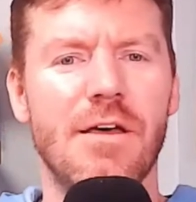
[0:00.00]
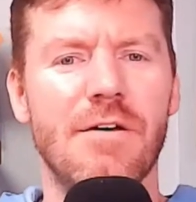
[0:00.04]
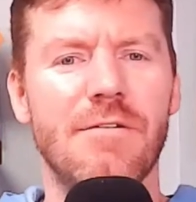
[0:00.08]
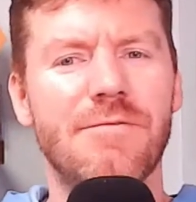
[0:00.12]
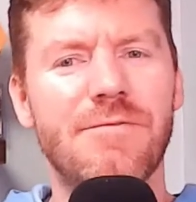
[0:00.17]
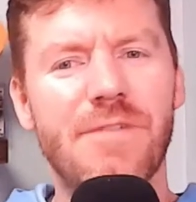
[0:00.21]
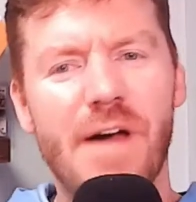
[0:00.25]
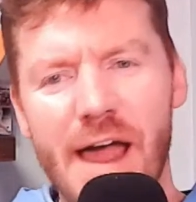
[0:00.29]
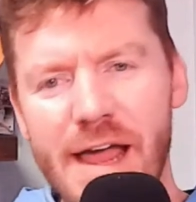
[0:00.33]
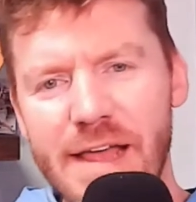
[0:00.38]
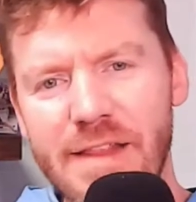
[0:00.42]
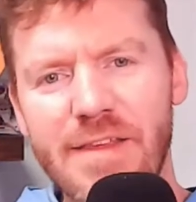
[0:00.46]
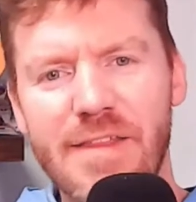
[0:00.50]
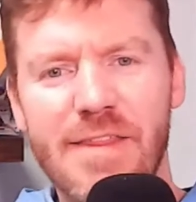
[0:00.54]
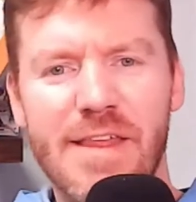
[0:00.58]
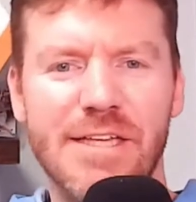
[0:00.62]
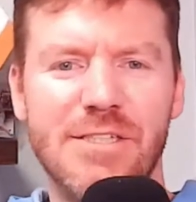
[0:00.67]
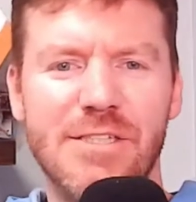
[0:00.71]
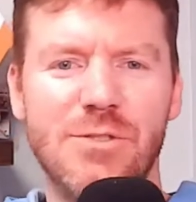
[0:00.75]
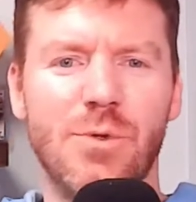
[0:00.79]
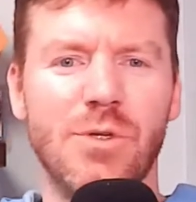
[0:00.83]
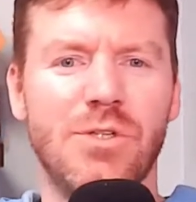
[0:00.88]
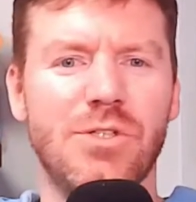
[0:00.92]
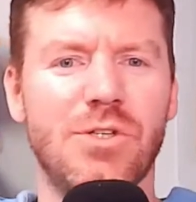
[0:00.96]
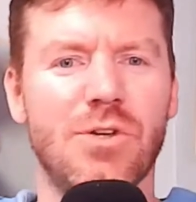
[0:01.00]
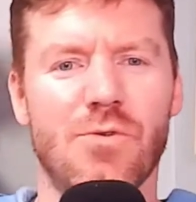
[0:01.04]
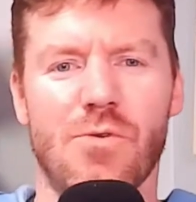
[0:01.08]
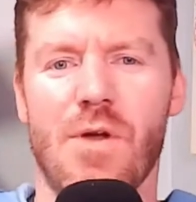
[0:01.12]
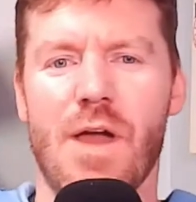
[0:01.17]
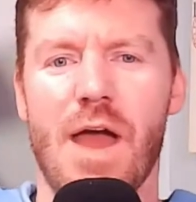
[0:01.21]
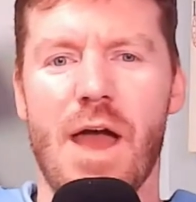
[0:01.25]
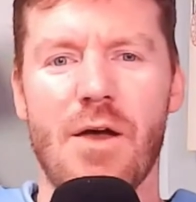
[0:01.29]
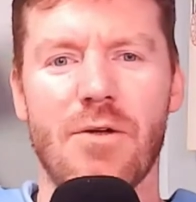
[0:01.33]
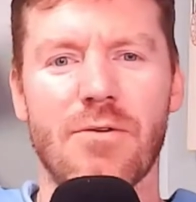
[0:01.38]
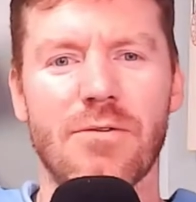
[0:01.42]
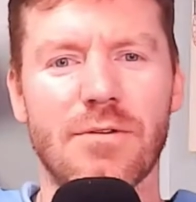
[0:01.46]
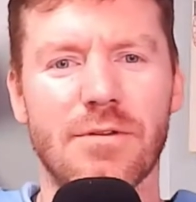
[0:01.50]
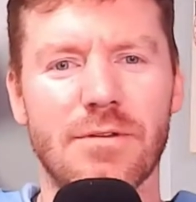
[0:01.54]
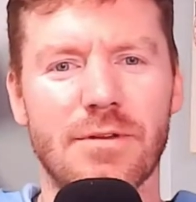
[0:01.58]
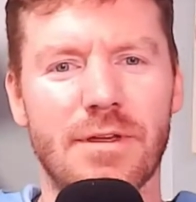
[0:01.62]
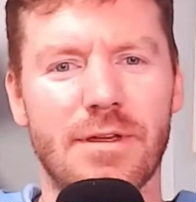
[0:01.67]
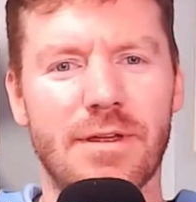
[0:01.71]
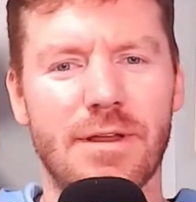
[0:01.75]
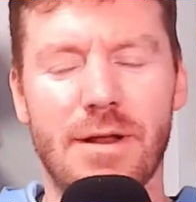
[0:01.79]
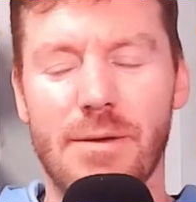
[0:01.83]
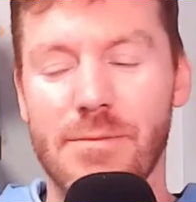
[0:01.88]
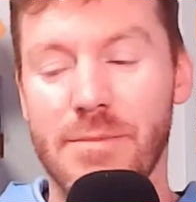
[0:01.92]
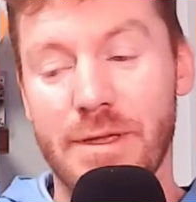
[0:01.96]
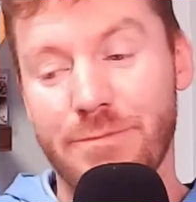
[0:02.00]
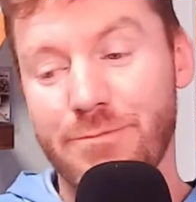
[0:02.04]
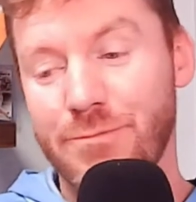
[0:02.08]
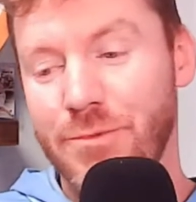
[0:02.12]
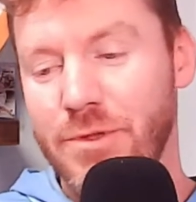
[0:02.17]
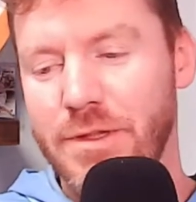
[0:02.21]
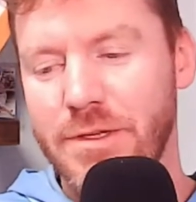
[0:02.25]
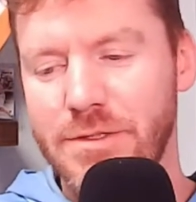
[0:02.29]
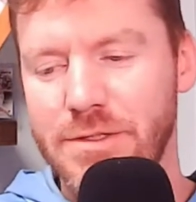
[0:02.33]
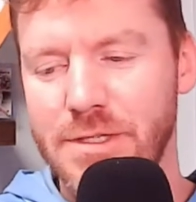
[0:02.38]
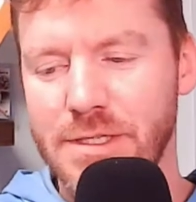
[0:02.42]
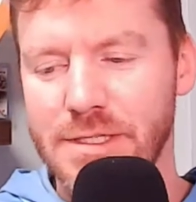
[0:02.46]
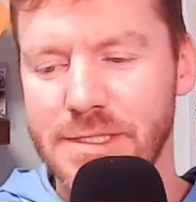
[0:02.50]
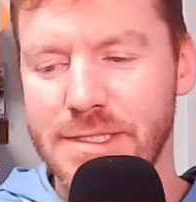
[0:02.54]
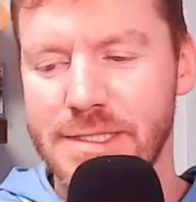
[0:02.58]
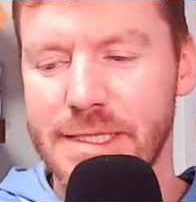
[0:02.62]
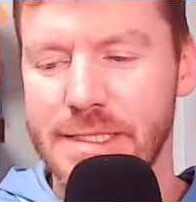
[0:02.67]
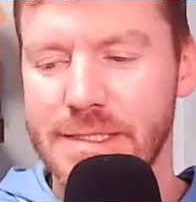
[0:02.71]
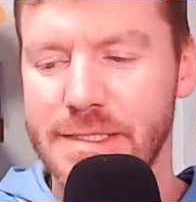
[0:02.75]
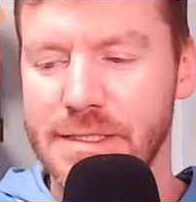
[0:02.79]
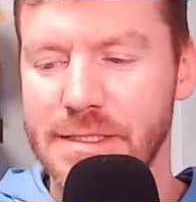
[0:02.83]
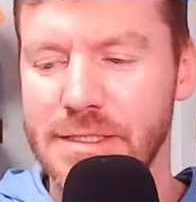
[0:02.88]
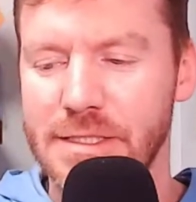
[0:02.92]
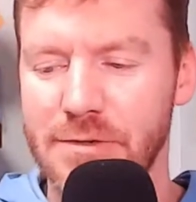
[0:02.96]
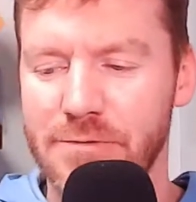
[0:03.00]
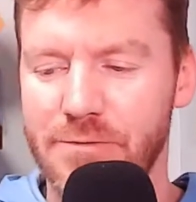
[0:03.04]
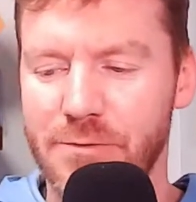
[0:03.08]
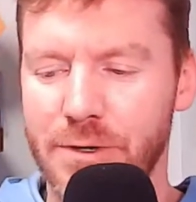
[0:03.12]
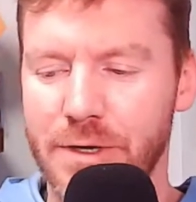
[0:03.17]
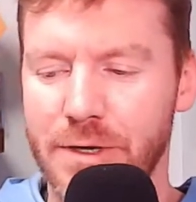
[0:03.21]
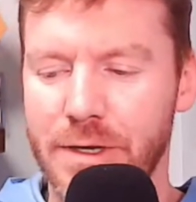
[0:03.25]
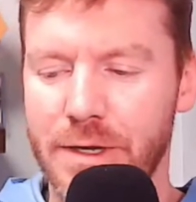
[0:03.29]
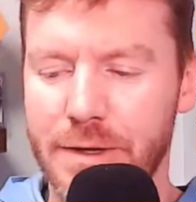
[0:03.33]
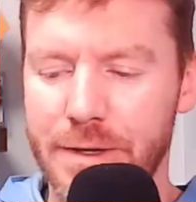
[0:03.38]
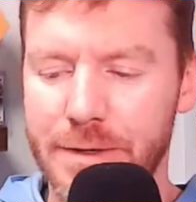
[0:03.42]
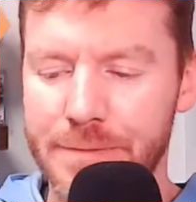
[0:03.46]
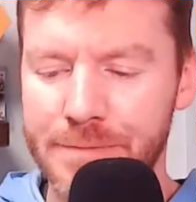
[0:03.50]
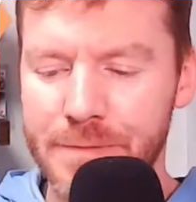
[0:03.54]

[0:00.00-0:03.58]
Finally, they switch it around. And I'm like, well, there's consistency for you, huh?